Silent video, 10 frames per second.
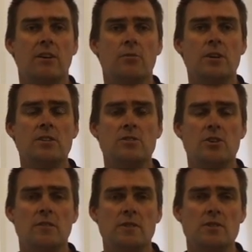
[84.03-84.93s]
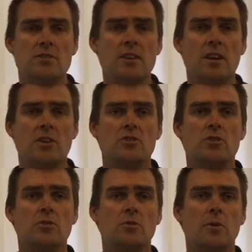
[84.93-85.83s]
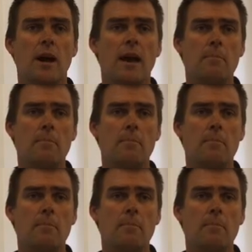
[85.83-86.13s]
green surfaces to